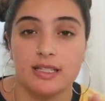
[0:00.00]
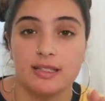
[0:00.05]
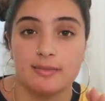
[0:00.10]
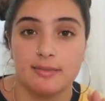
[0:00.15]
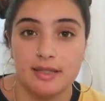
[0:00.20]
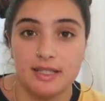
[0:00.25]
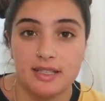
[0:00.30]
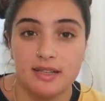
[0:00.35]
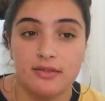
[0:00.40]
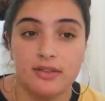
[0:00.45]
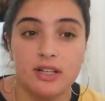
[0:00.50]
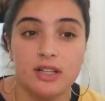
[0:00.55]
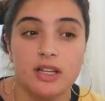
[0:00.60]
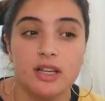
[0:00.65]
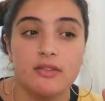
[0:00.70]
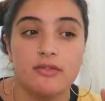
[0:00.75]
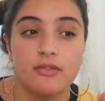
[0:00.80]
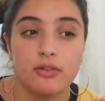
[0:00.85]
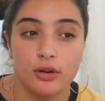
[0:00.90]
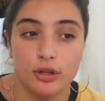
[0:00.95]

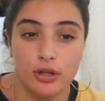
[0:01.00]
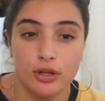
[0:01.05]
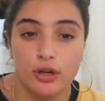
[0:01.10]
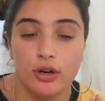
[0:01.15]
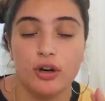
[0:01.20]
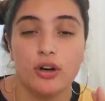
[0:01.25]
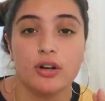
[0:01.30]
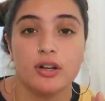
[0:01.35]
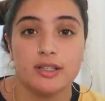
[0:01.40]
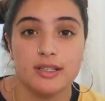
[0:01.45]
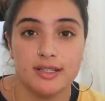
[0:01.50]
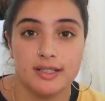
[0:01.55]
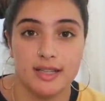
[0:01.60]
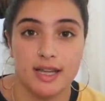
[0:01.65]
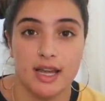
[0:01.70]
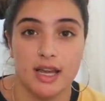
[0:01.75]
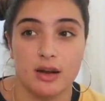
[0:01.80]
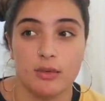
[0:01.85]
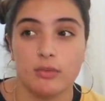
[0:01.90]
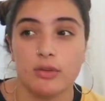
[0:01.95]
specifically for your
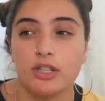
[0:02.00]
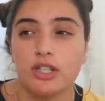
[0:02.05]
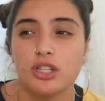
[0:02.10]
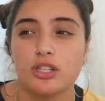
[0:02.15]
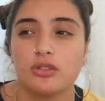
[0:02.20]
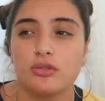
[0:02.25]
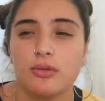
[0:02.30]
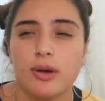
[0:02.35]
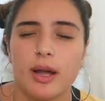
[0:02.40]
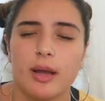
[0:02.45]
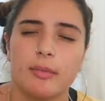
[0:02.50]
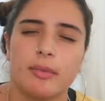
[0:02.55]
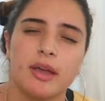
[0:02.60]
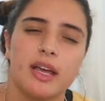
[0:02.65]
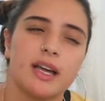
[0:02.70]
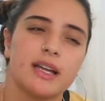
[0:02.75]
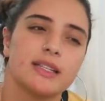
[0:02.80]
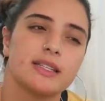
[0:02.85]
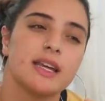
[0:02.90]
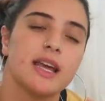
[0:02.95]
skin, which is great
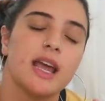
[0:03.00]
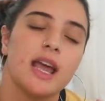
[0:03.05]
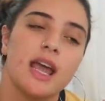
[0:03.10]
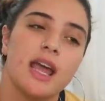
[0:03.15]
because